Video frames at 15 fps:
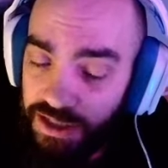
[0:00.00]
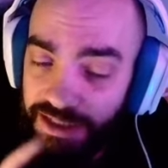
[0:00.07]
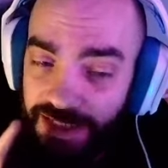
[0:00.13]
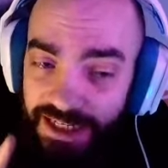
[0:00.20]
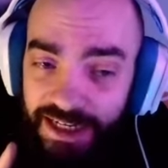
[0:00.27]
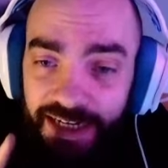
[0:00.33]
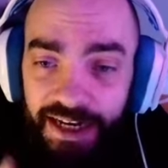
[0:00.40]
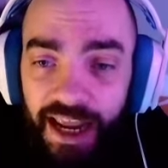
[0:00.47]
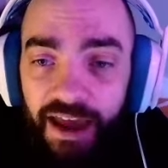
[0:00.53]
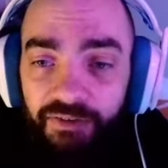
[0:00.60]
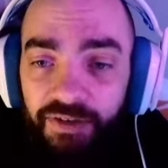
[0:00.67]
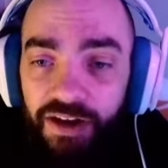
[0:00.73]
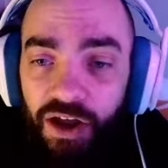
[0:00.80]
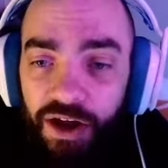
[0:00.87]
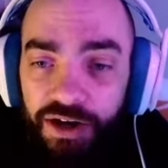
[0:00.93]
I didn't
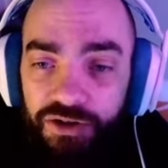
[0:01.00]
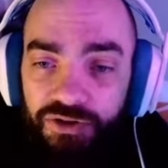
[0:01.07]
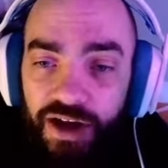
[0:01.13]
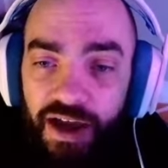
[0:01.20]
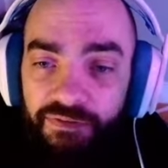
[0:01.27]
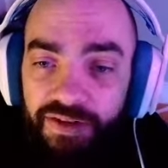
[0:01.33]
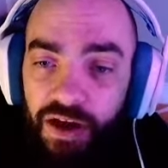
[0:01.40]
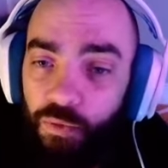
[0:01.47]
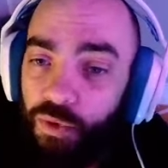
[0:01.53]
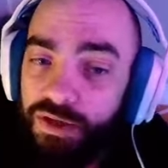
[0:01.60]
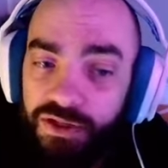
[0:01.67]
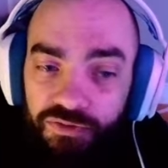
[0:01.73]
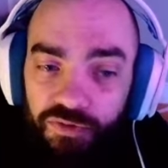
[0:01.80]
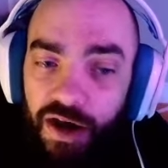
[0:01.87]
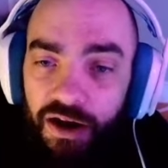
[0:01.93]
have a lot of draft. I
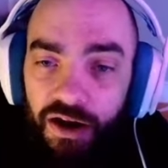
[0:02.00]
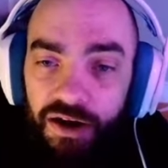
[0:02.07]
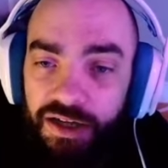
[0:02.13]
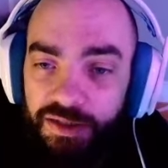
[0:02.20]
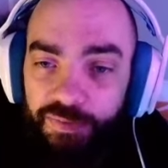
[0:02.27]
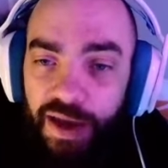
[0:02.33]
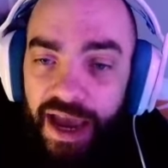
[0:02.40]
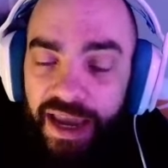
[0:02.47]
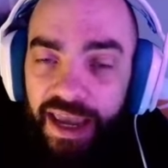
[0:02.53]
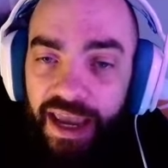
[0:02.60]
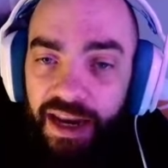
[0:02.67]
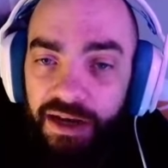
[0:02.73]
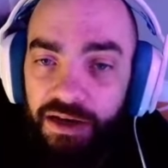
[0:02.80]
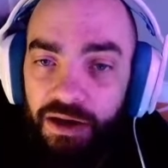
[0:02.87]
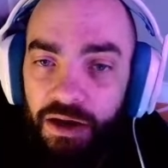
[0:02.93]
wasn't right on his back
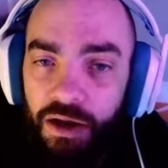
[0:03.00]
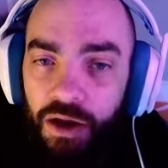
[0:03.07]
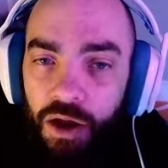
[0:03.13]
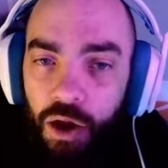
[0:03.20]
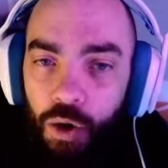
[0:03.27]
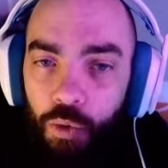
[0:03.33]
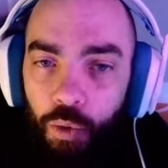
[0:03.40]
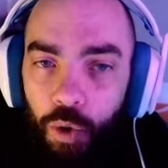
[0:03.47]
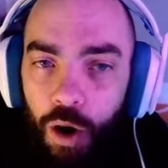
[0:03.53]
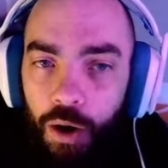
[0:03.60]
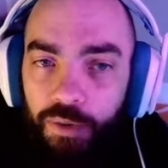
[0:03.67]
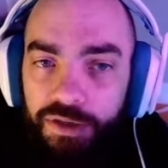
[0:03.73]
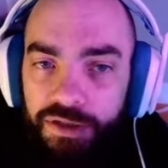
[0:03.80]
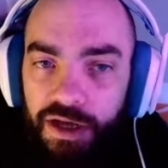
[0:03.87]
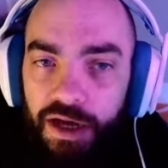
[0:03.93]
end where I
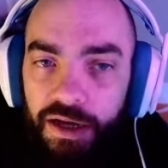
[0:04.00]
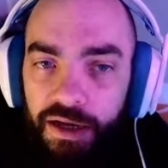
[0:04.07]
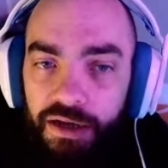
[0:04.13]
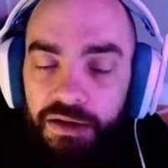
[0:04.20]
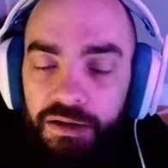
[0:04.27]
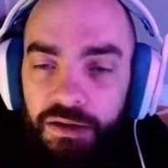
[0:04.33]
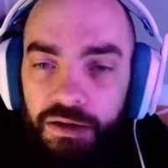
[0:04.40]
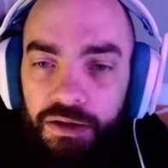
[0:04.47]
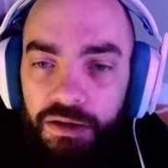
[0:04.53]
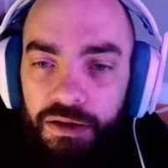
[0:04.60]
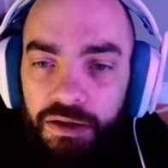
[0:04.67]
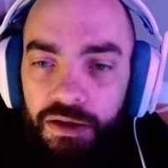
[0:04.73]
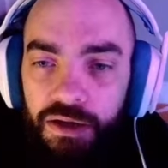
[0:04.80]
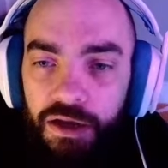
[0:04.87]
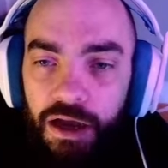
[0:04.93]
was kind of
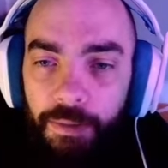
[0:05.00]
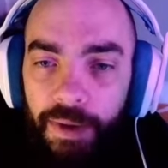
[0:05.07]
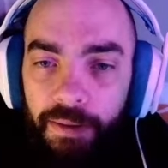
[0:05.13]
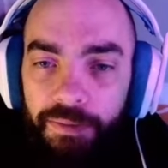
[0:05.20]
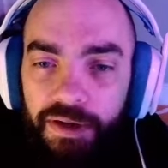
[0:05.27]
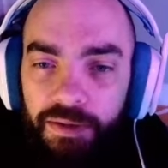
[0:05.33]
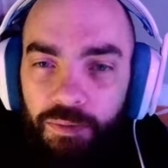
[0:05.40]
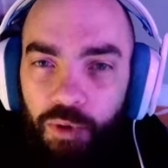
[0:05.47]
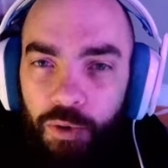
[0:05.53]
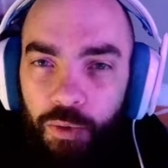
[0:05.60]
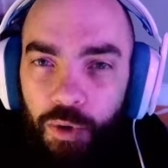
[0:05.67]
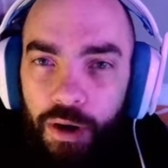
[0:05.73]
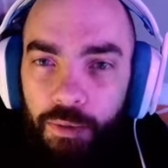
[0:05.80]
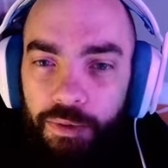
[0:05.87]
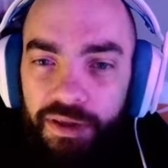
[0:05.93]
coming up to the point
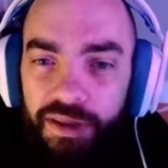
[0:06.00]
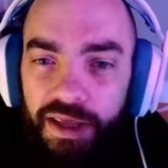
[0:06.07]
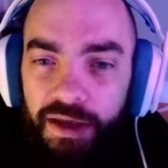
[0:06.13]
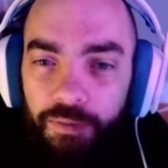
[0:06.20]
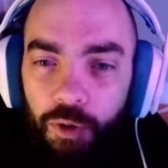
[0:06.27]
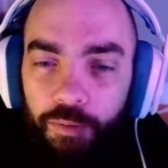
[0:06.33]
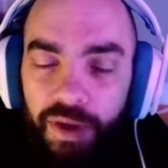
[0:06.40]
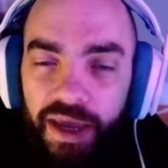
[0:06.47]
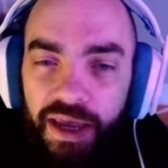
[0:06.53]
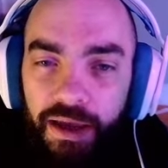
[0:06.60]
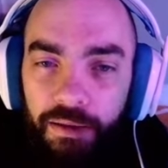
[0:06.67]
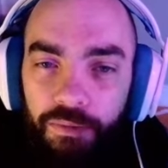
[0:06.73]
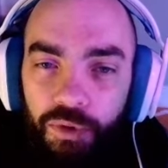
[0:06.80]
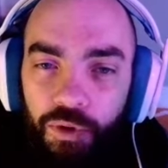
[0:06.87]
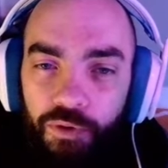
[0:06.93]
where I would think about
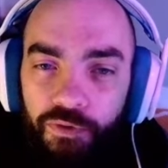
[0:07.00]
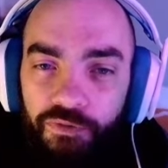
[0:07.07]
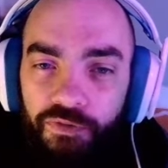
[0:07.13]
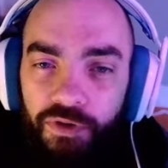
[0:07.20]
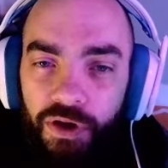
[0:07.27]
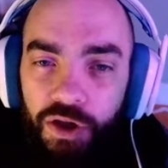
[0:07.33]
making a move.